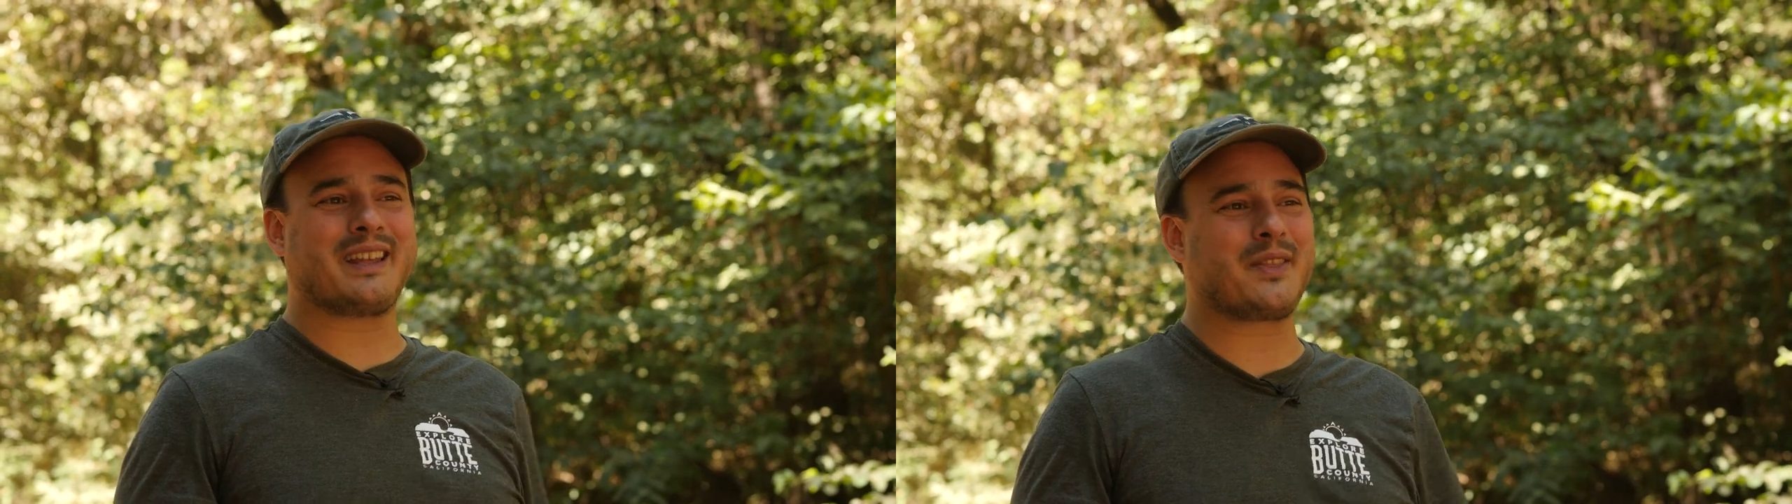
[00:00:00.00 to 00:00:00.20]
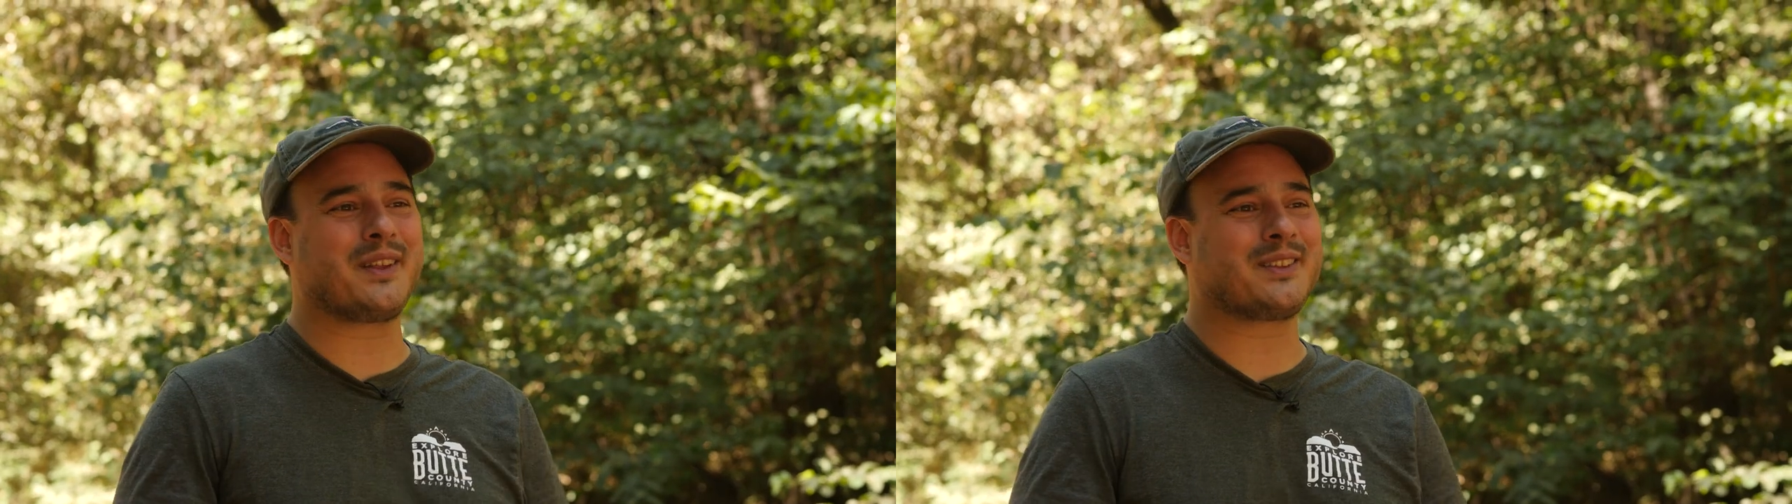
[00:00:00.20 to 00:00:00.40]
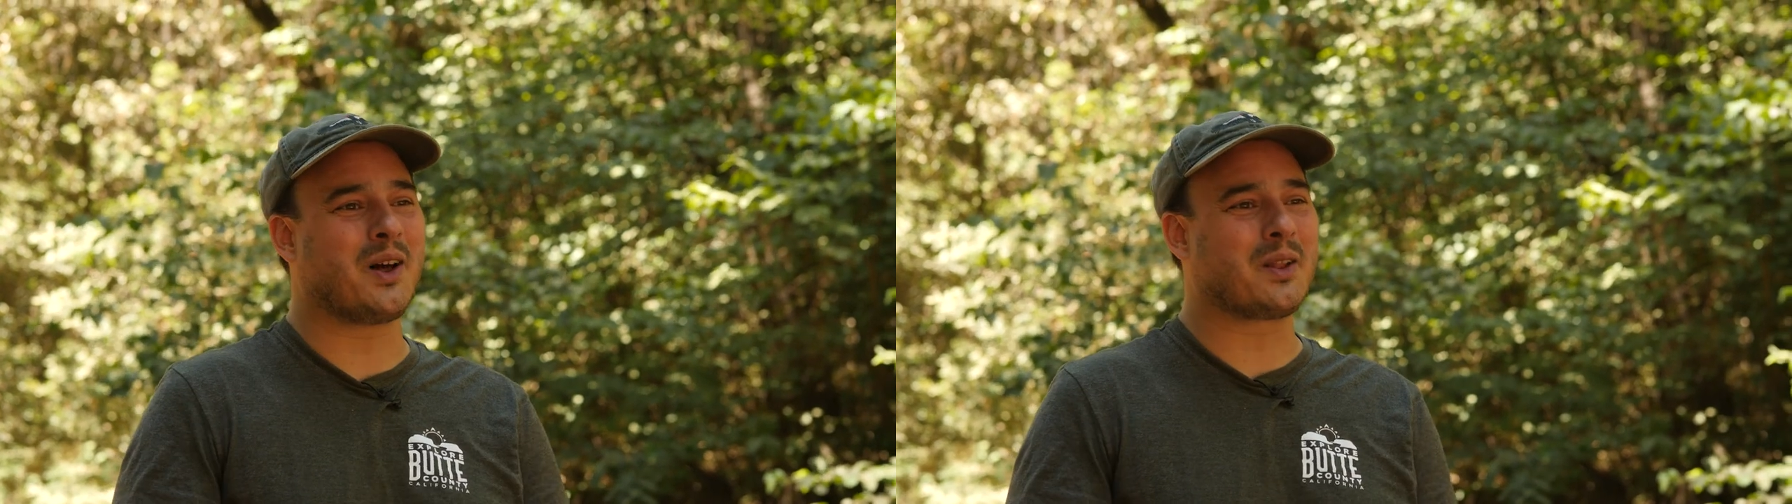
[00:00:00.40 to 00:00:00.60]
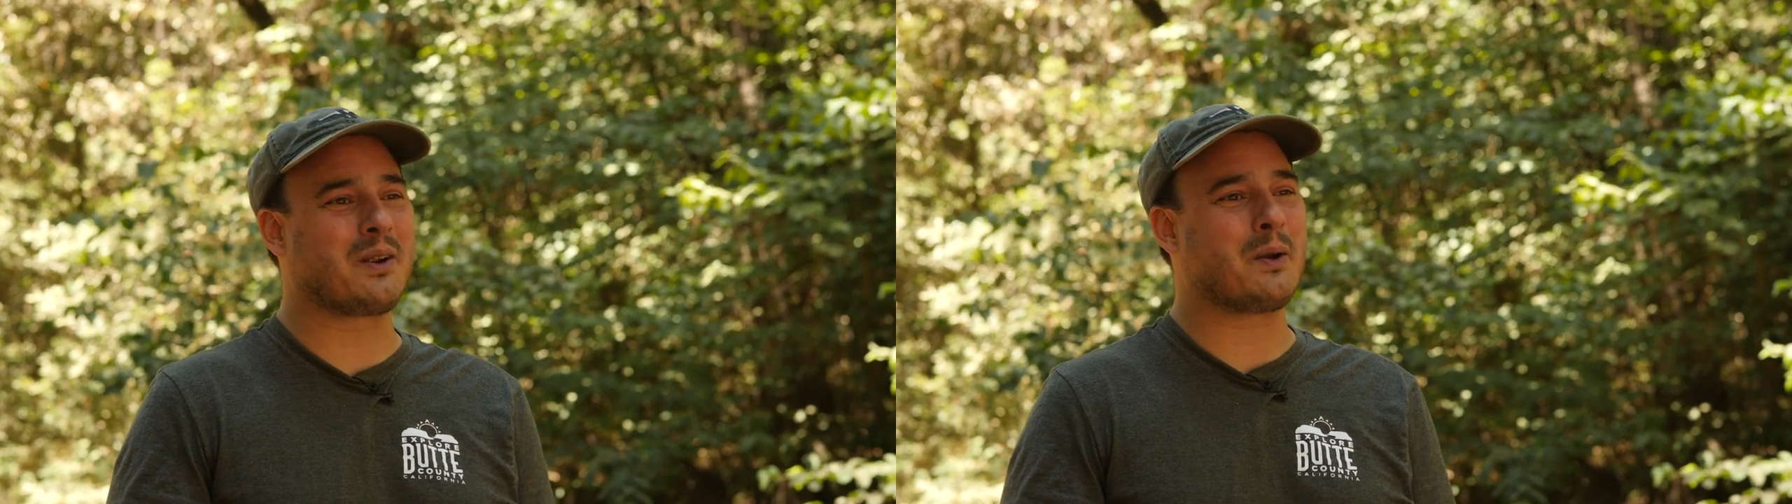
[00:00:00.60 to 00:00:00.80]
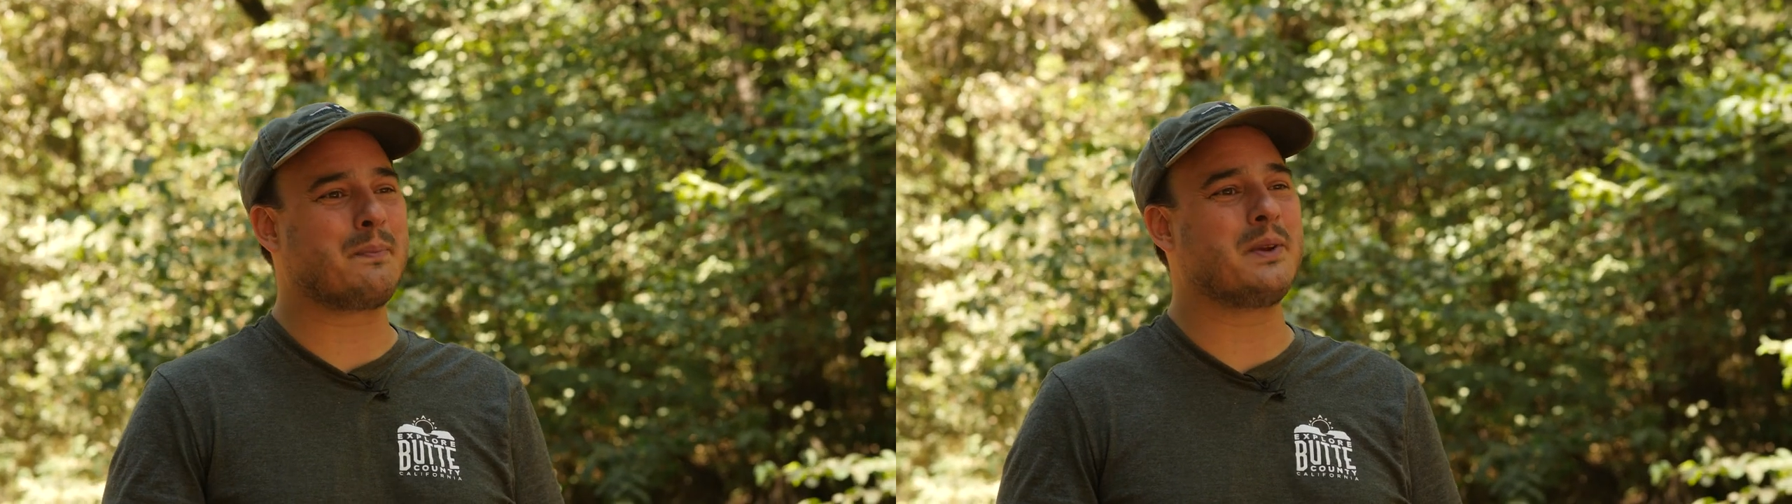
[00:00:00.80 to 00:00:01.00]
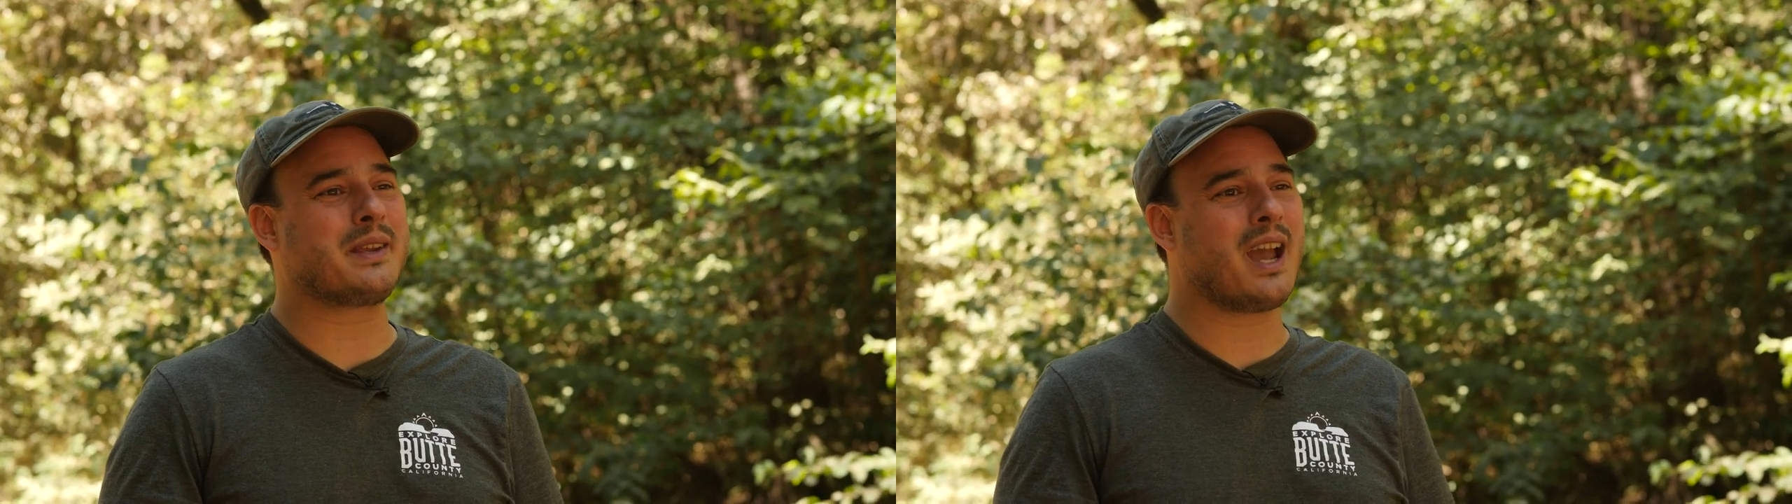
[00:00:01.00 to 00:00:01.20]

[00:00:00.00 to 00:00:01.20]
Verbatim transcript: like this all around Butte